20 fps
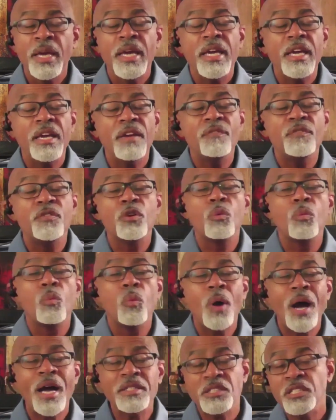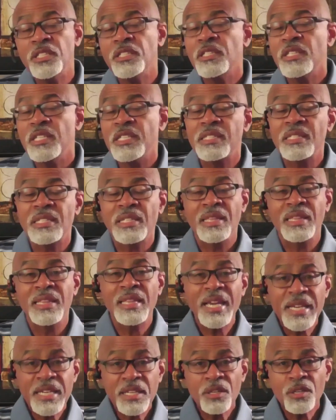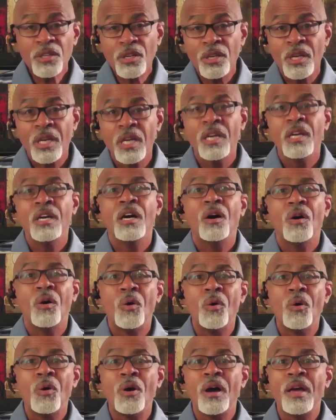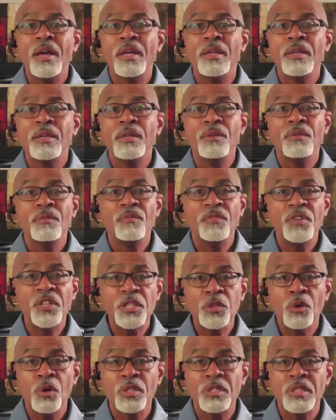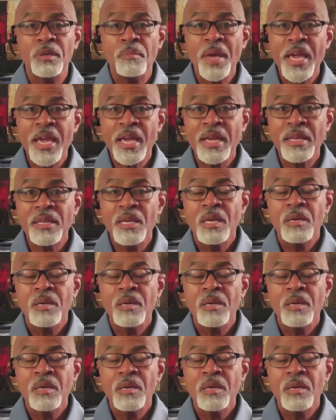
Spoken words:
If you're watching this later on video on demand,